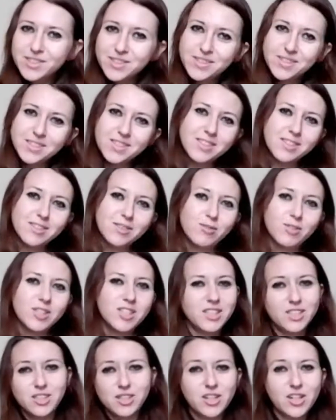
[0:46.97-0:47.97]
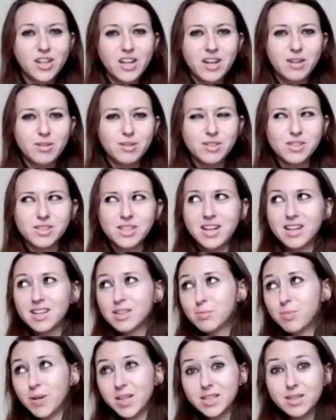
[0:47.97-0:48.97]
It didn't really turn out as I
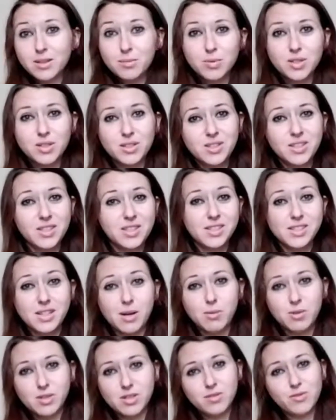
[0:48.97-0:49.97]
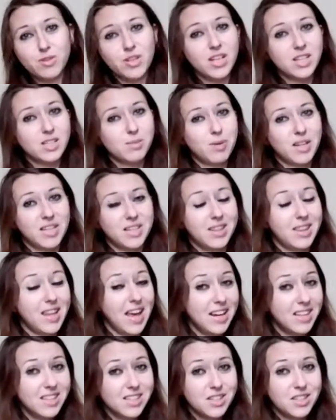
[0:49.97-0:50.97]
expected, but the thing is I wasn't really expecting
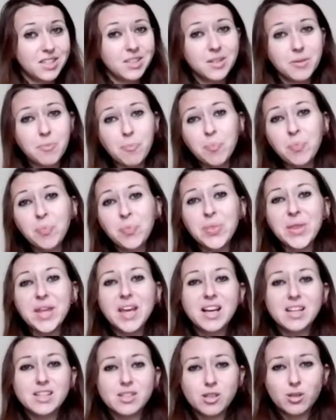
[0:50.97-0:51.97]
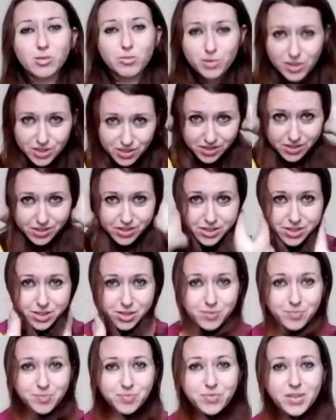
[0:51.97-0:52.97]
anything. So this is
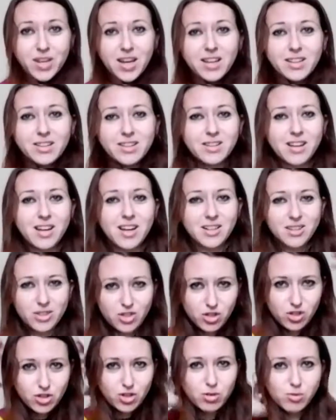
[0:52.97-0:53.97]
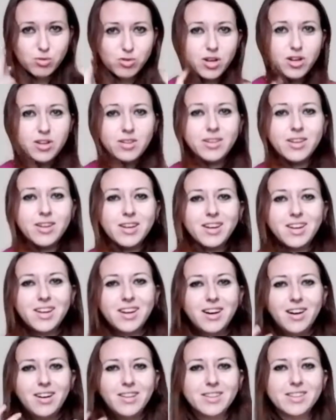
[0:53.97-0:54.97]
it. It kind of shows on
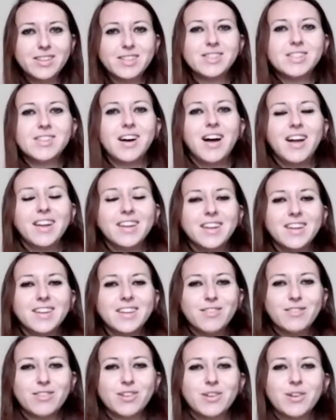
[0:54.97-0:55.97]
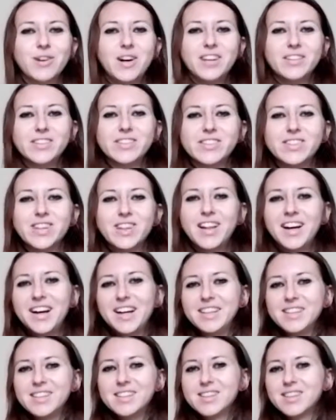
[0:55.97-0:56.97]
the sun, like if you go under the
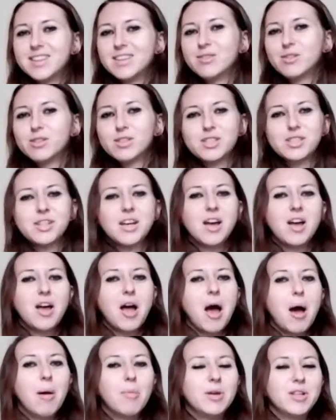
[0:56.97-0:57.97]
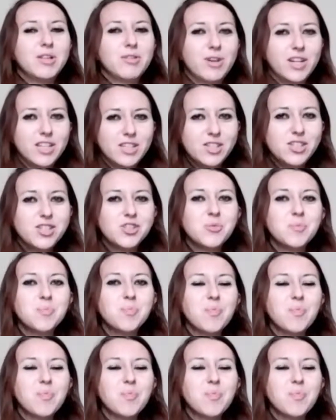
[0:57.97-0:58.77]
light it looks a bit reddish.